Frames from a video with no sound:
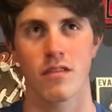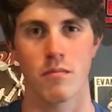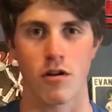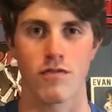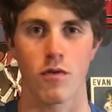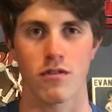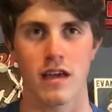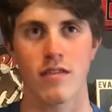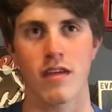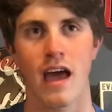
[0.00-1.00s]
March
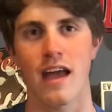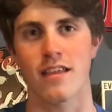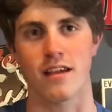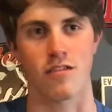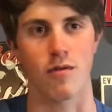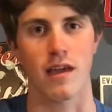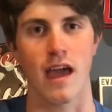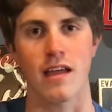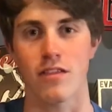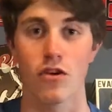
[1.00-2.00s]
14th at
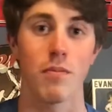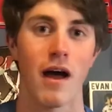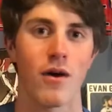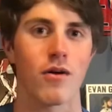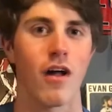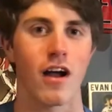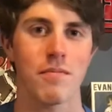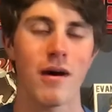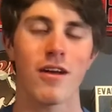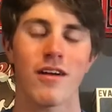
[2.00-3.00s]
6:28 to Pi o'clock?
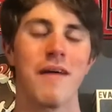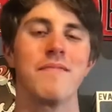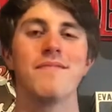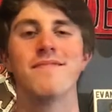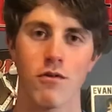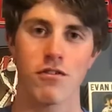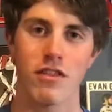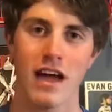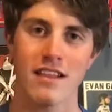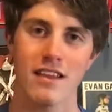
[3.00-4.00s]
But okay.
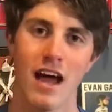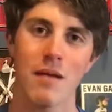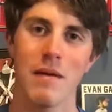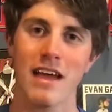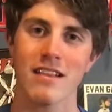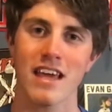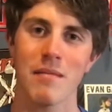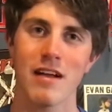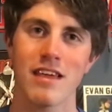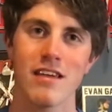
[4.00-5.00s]
Fortunately, I did not make it to
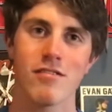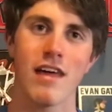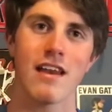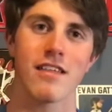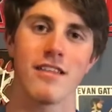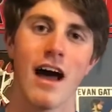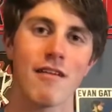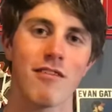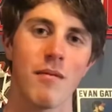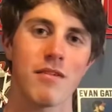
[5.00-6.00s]
MIT, so that is not
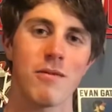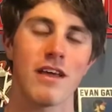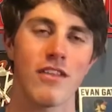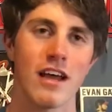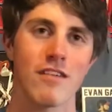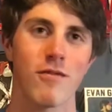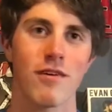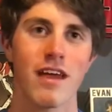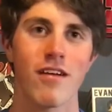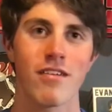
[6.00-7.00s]
where I'll be spending the next 4
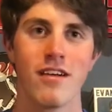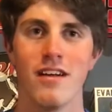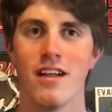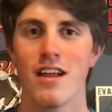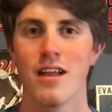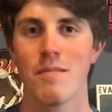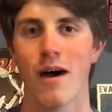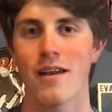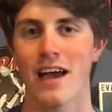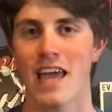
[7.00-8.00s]
years.
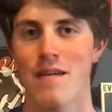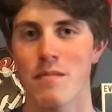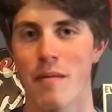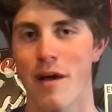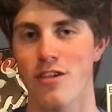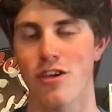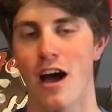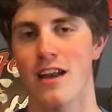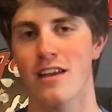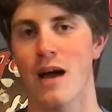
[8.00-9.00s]
But I gave it my best
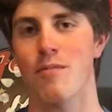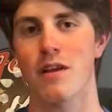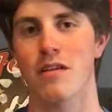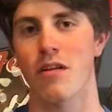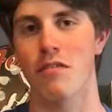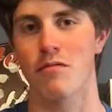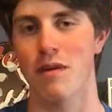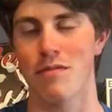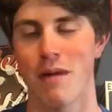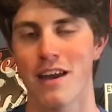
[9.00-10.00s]
shot, got pretty close
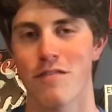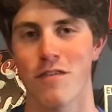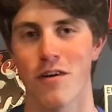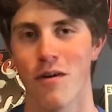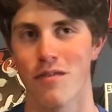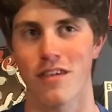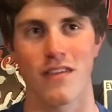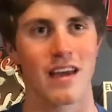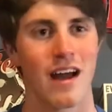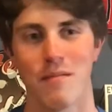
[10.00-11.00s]
with my deferral,
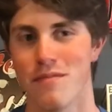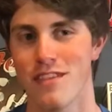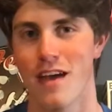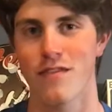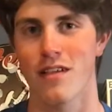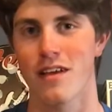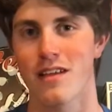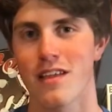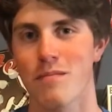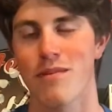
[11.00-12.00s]
something I'm definitely
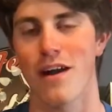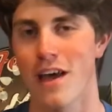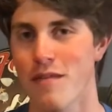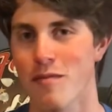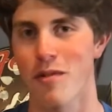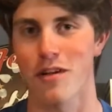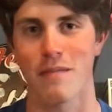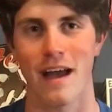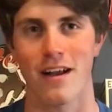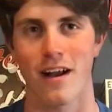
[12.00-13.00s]
proud of and will look
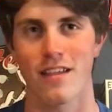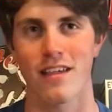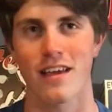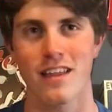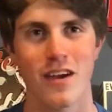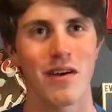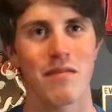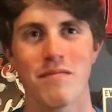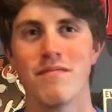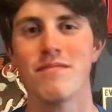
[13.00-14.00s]
back on as like, you know what?